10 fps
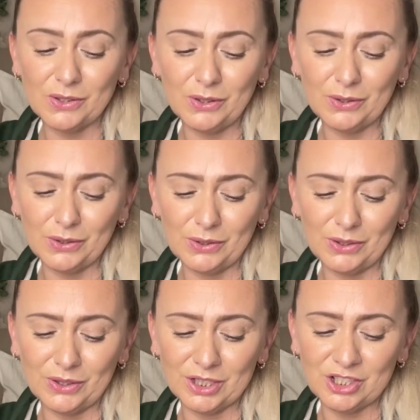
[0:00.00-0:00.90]

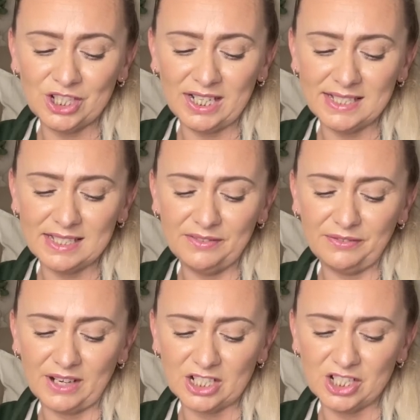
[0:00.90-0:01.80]
glow, chasing,
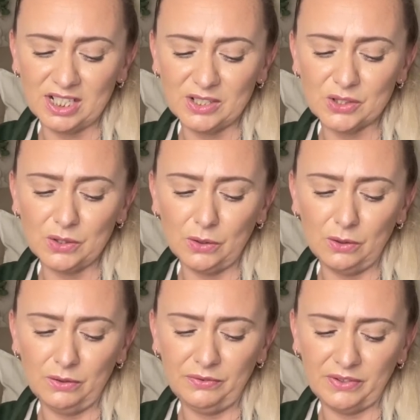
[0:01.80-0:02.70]
flashing,
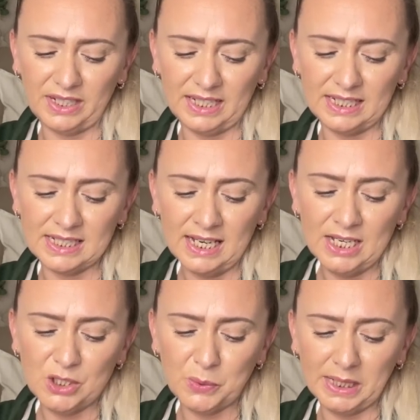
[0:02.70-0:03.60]
slow fade,
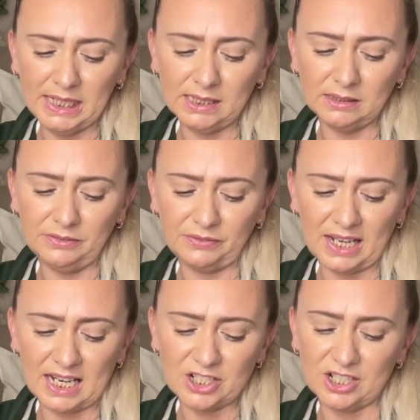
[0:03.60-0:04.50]
twinkle,
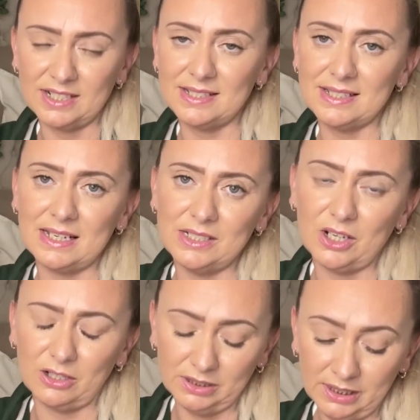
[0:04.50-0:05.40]
flash and steady
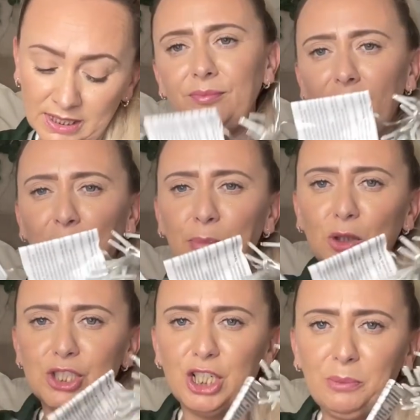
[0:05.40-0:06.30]
on.
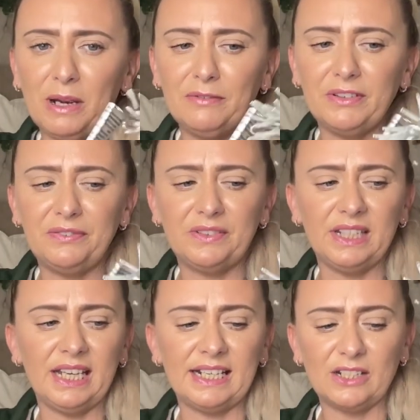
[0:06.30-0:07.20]
But £2.50,
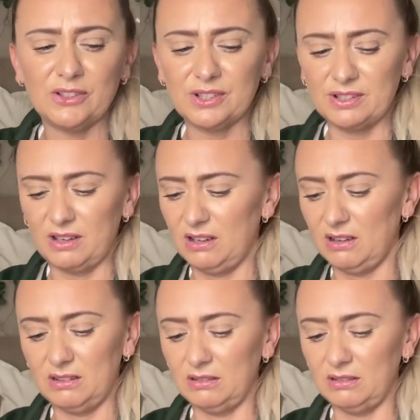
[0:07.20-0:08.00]
and I just thought,